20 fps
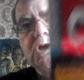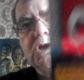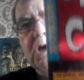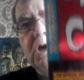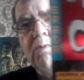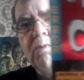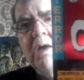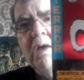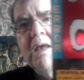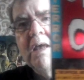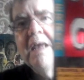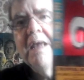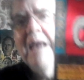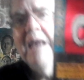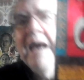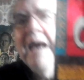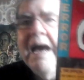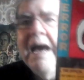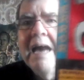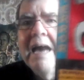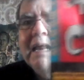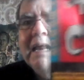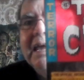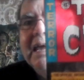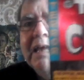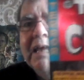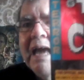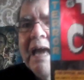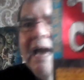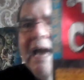know. And
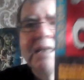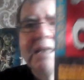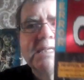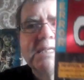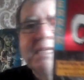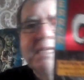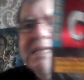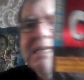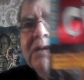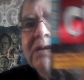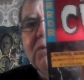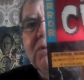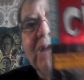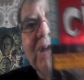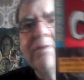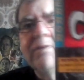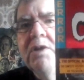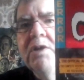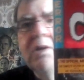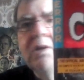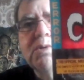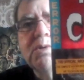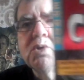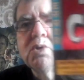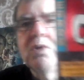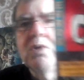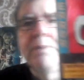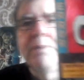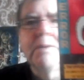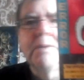yeah, I could sit here all afternoon
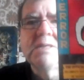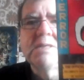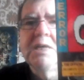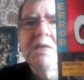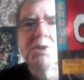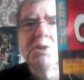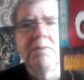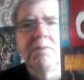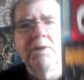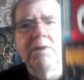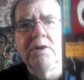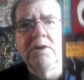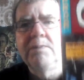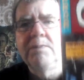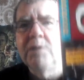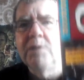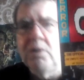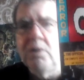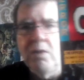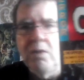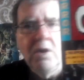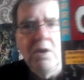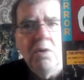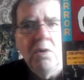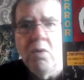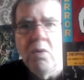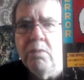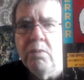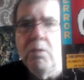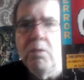talking about Tales from the Crypt and
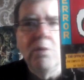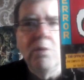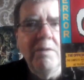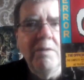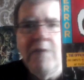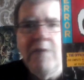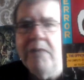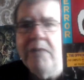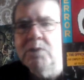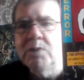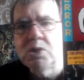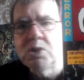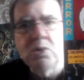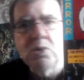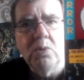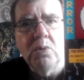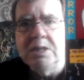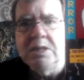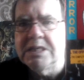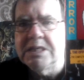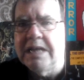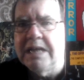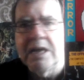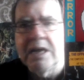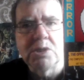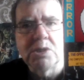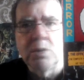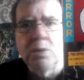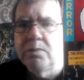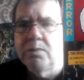all my favourite stories and that,
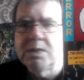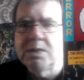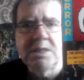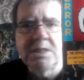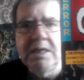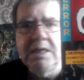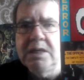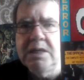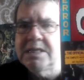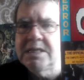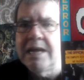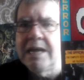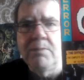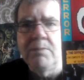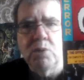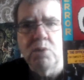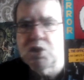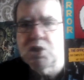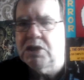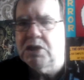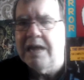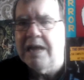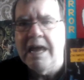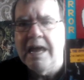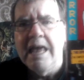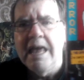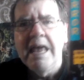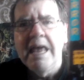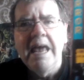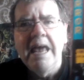because I love the series that much and that.
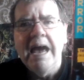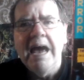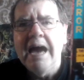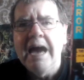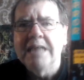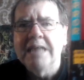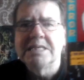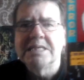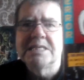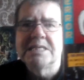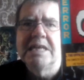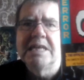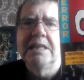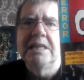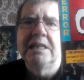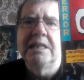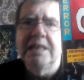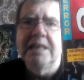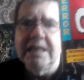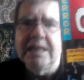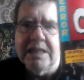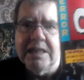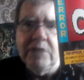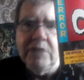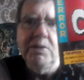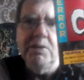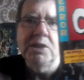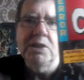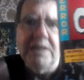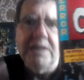And as I say, the
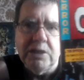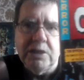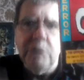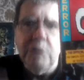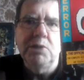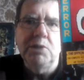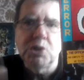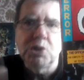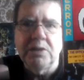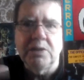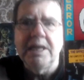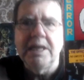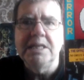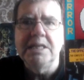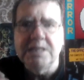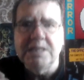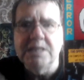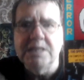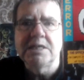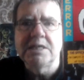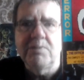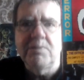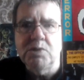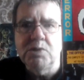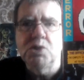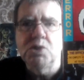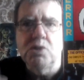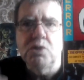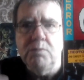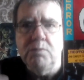original
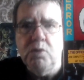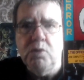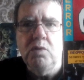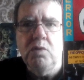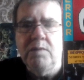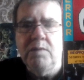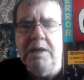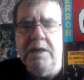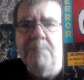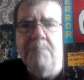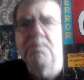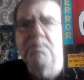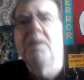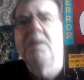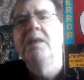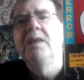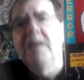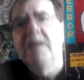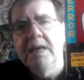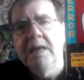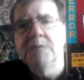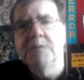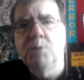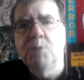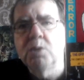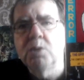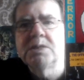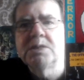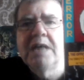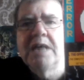1972 movie is my
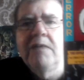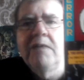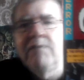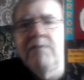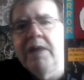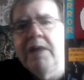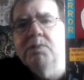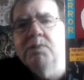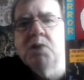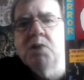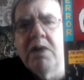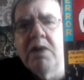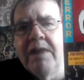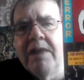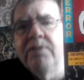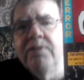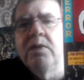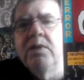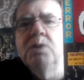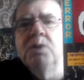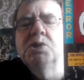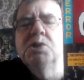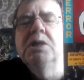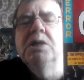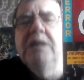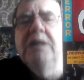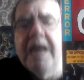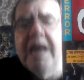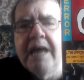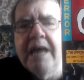all-time favourite horror anthology.
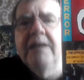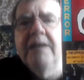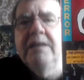Yeah.